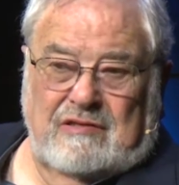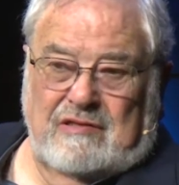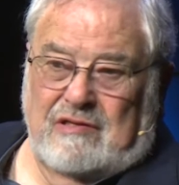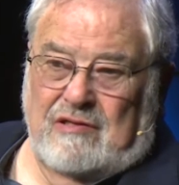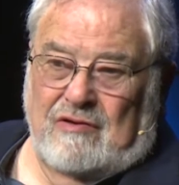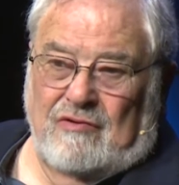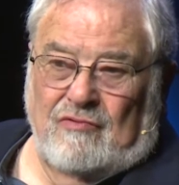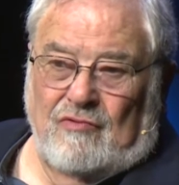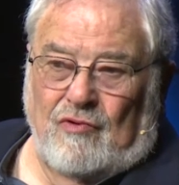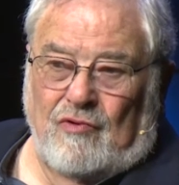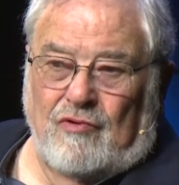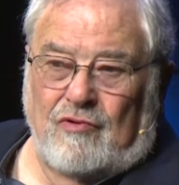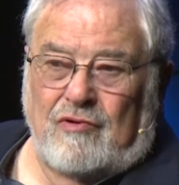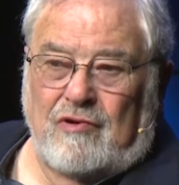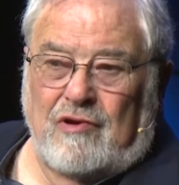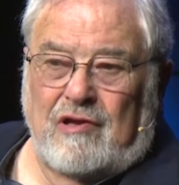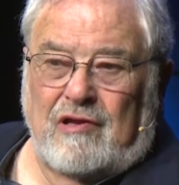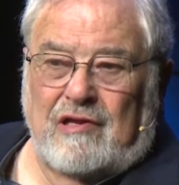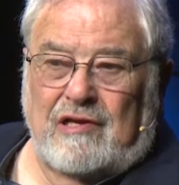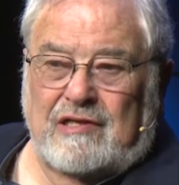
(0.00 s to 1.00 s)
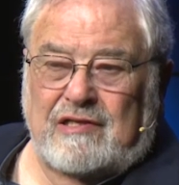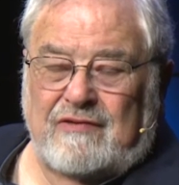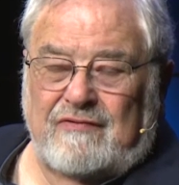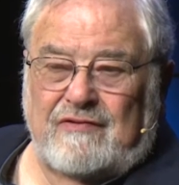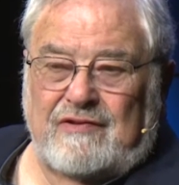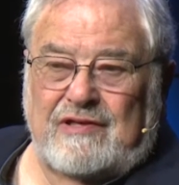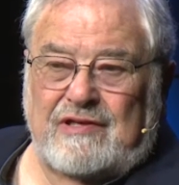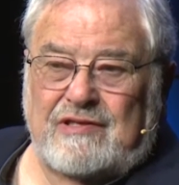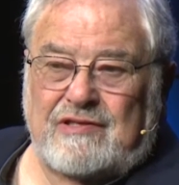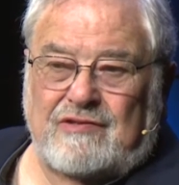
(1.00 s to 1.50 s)
all
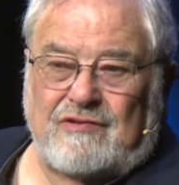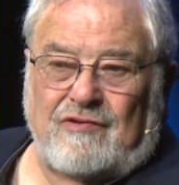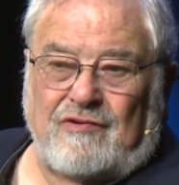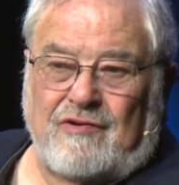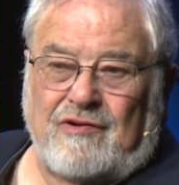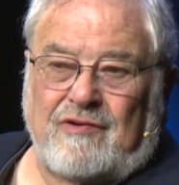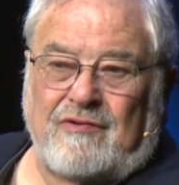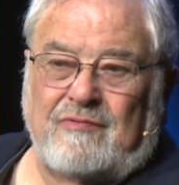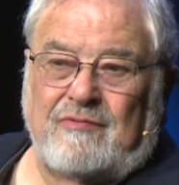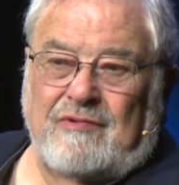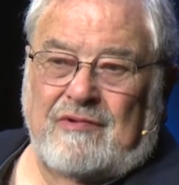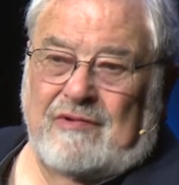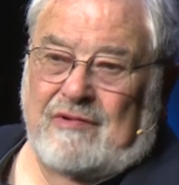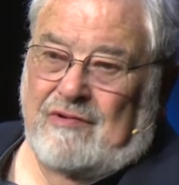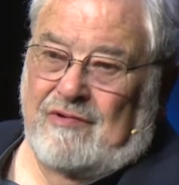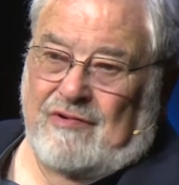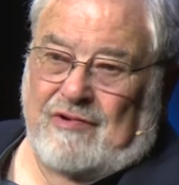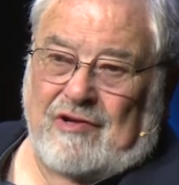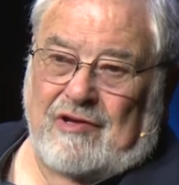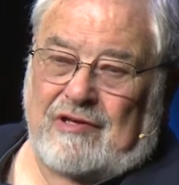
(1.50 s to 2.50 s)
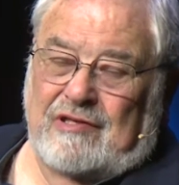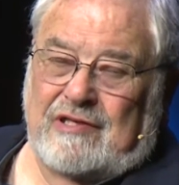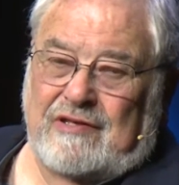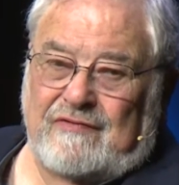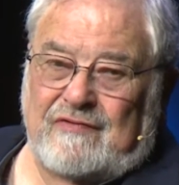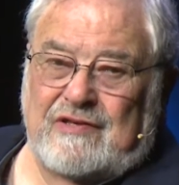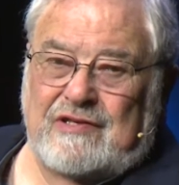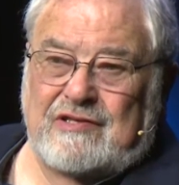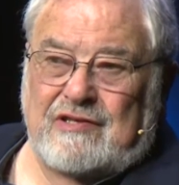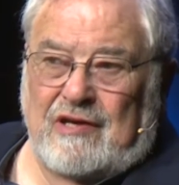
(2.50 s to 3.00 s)
collectivities are
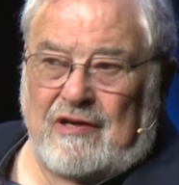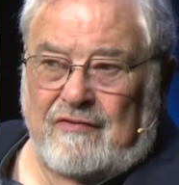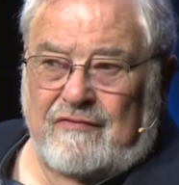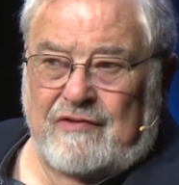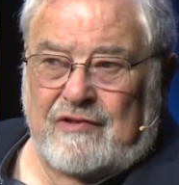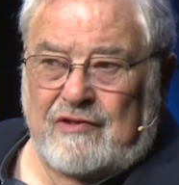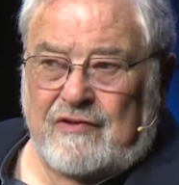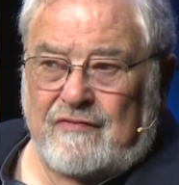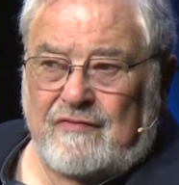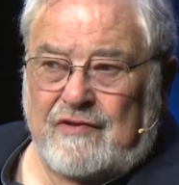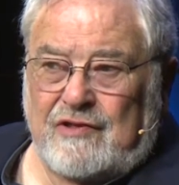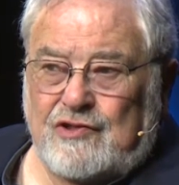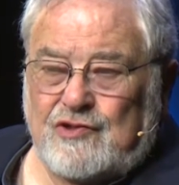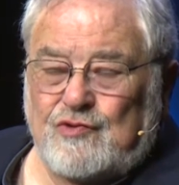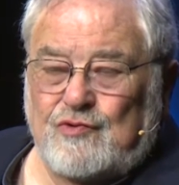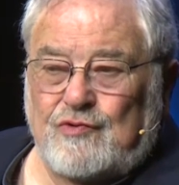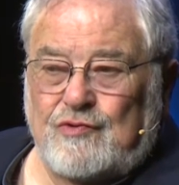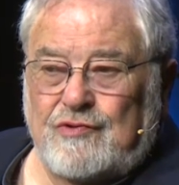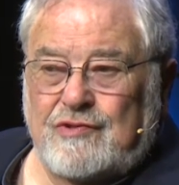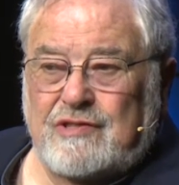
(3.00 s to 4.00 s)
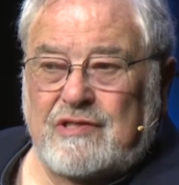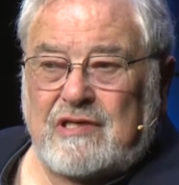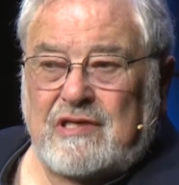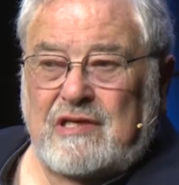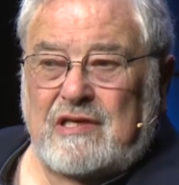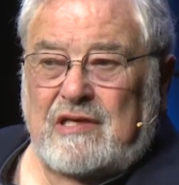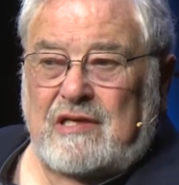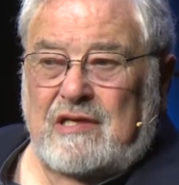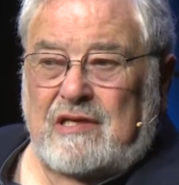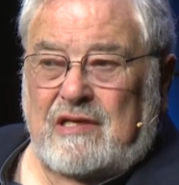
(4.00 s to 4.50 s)
collectivities of individuals.
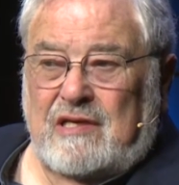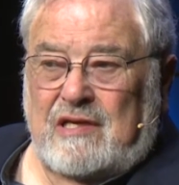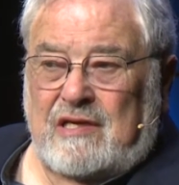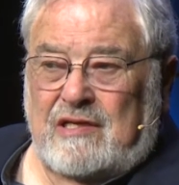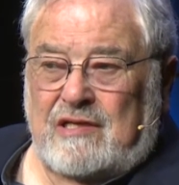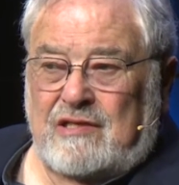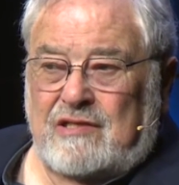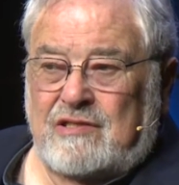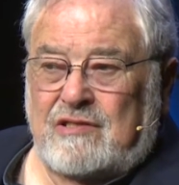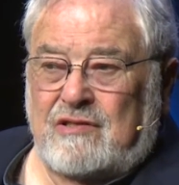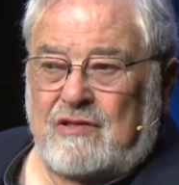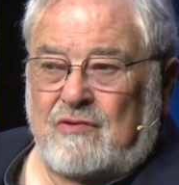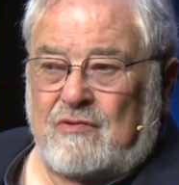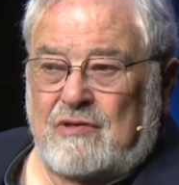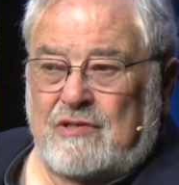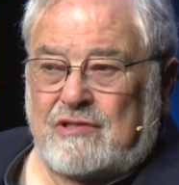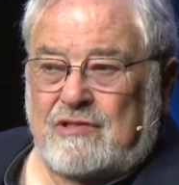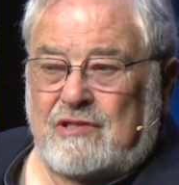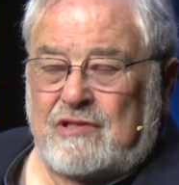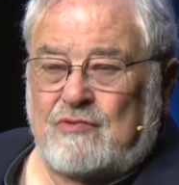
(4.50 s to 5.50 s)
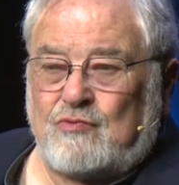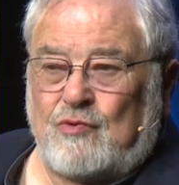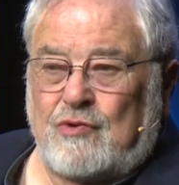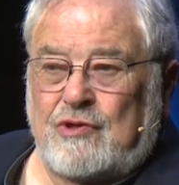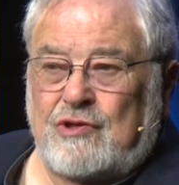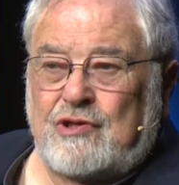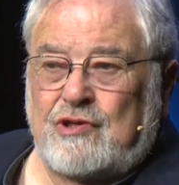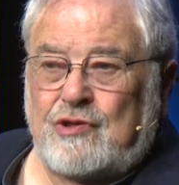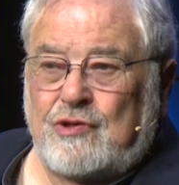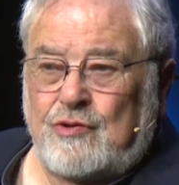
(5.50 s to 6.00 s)
That is, the question is, what
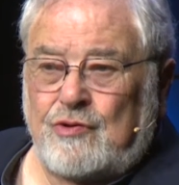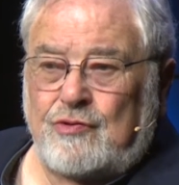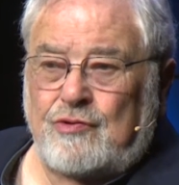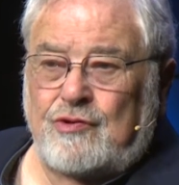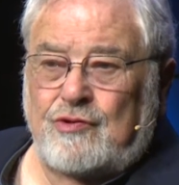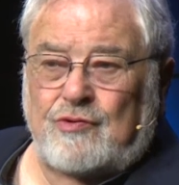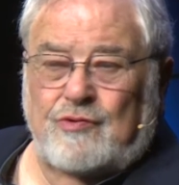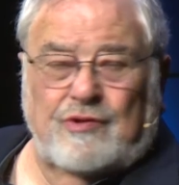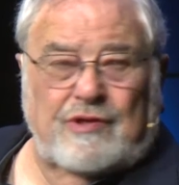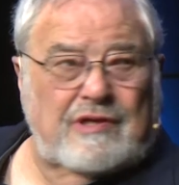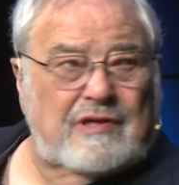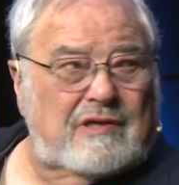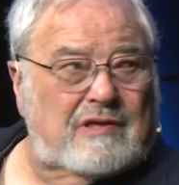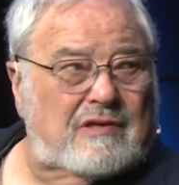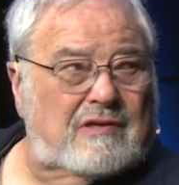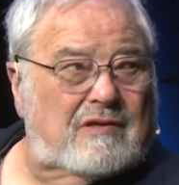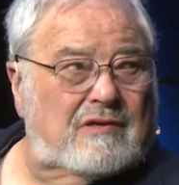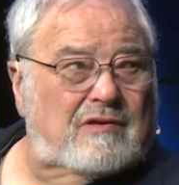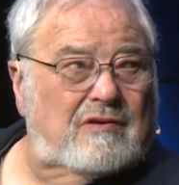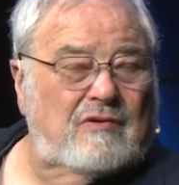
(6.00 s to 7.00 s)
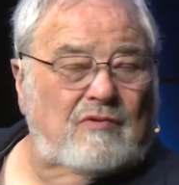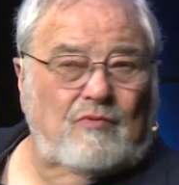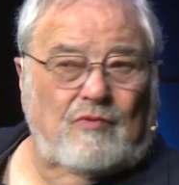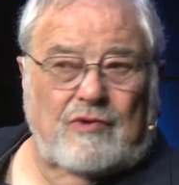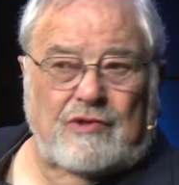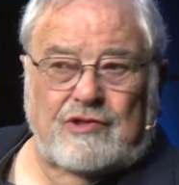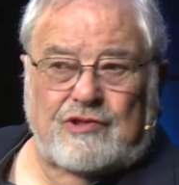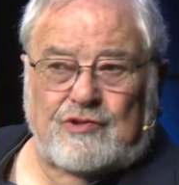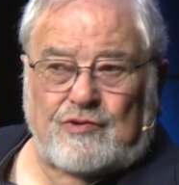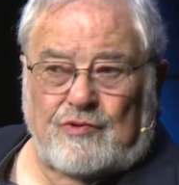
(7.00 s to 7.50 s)
are you doing?
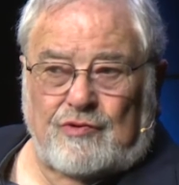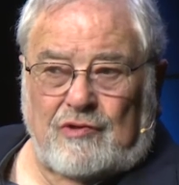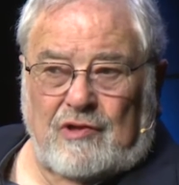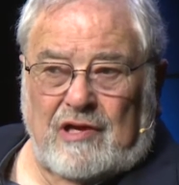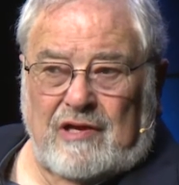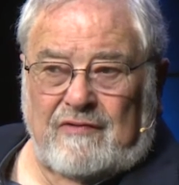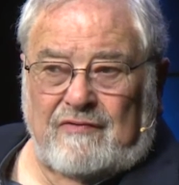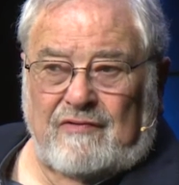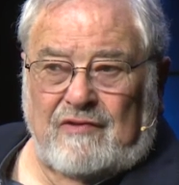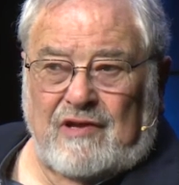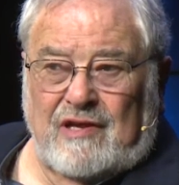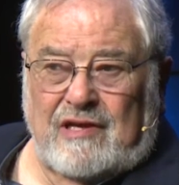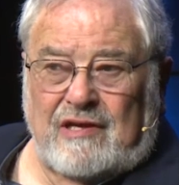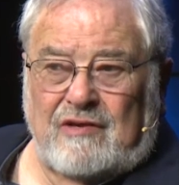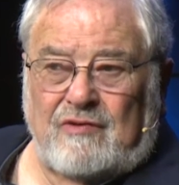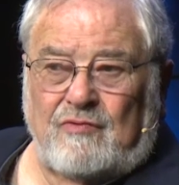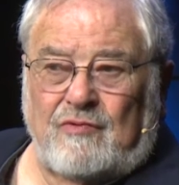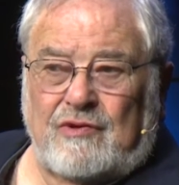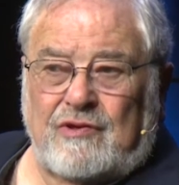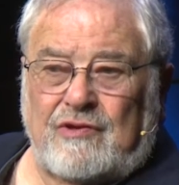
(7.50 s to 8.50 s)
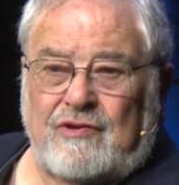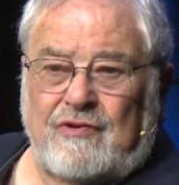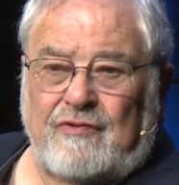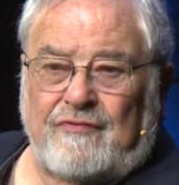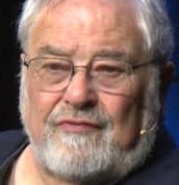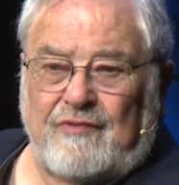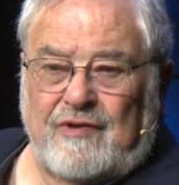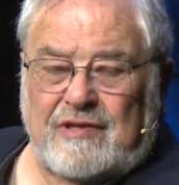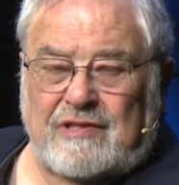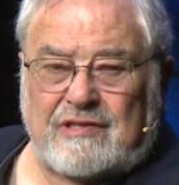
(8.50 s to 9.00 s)
What is your life like? What are your
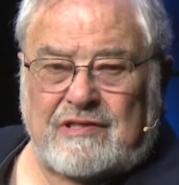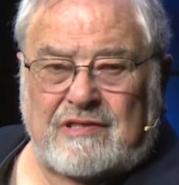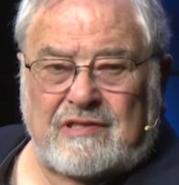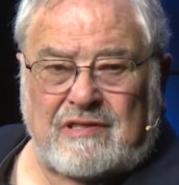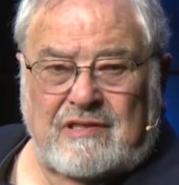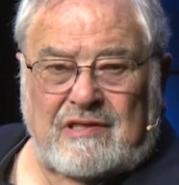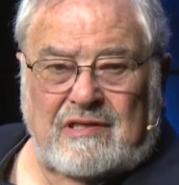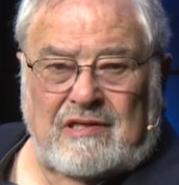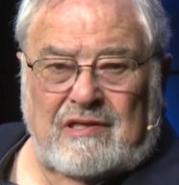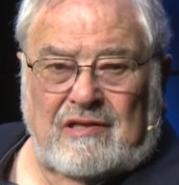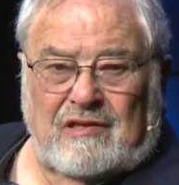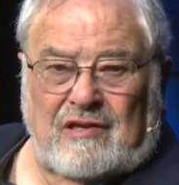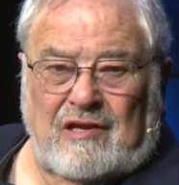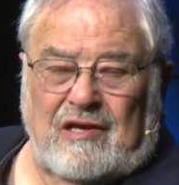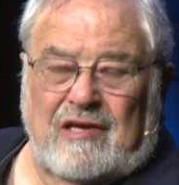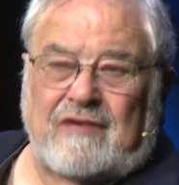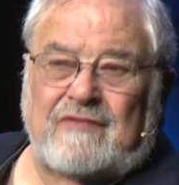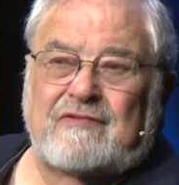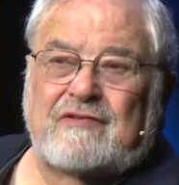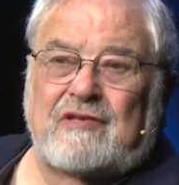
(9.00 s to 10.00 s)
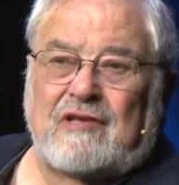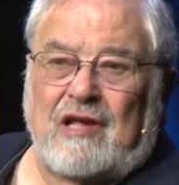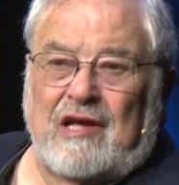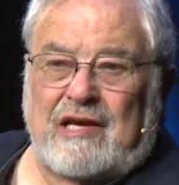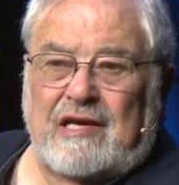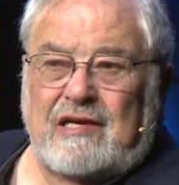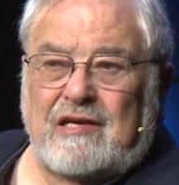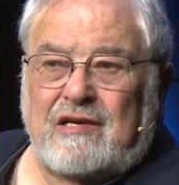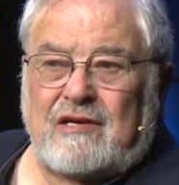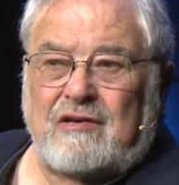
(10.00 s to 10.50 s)
friends' lives
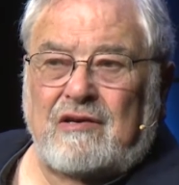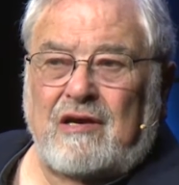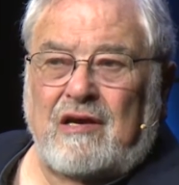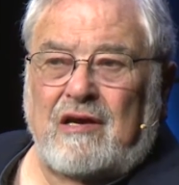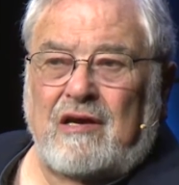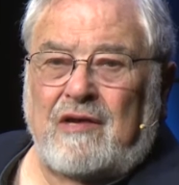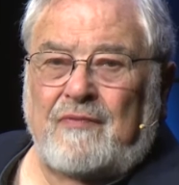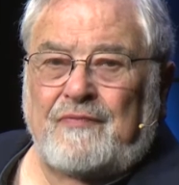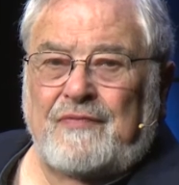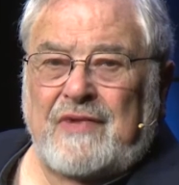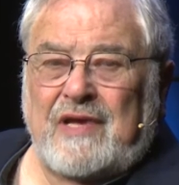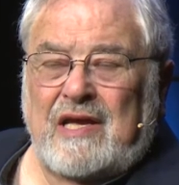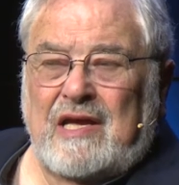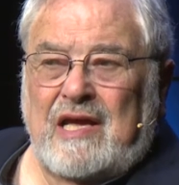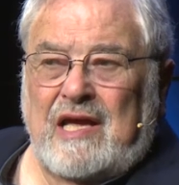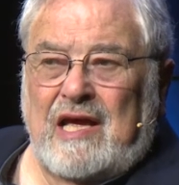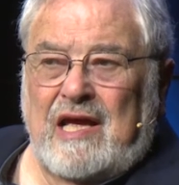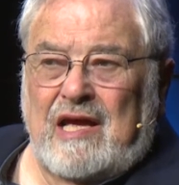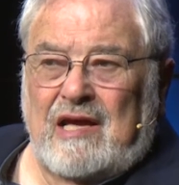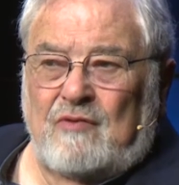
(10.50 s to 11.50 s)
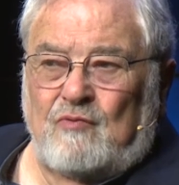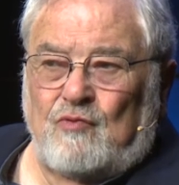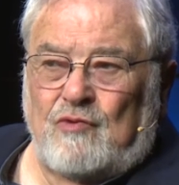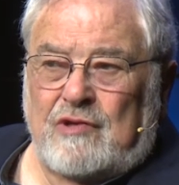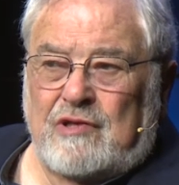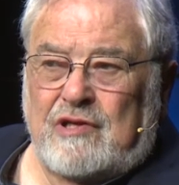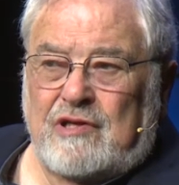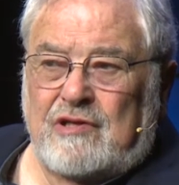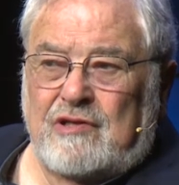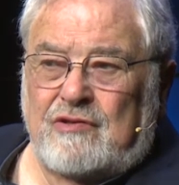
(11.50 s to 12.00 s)
like? And
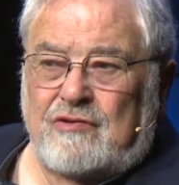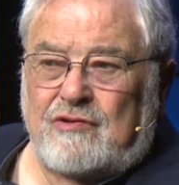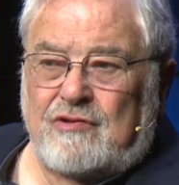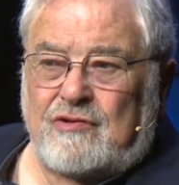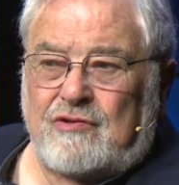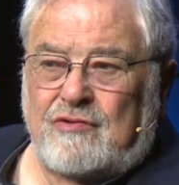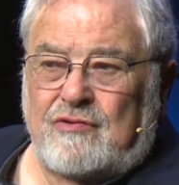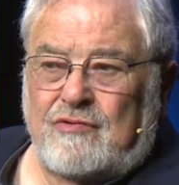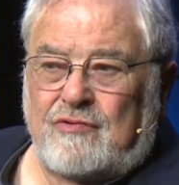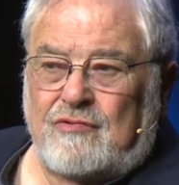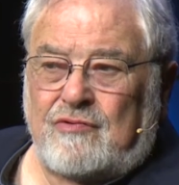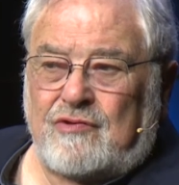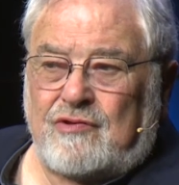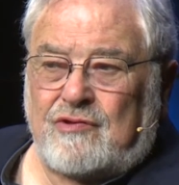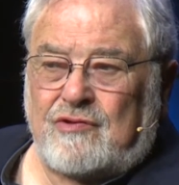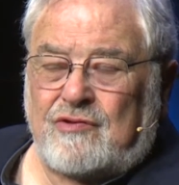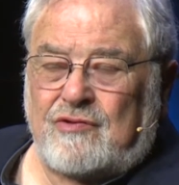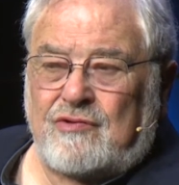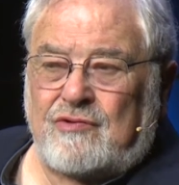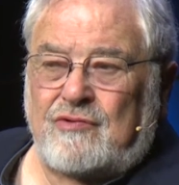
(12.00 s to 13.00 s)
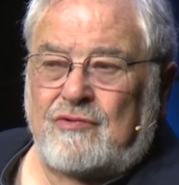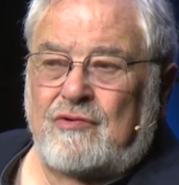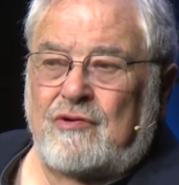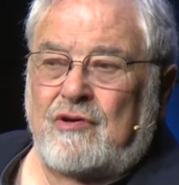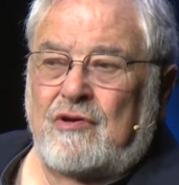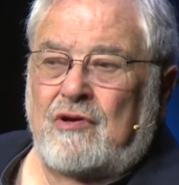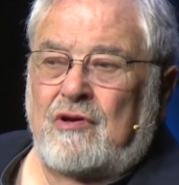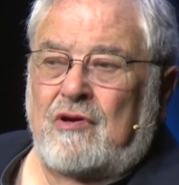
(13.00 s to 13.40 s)
what can you do to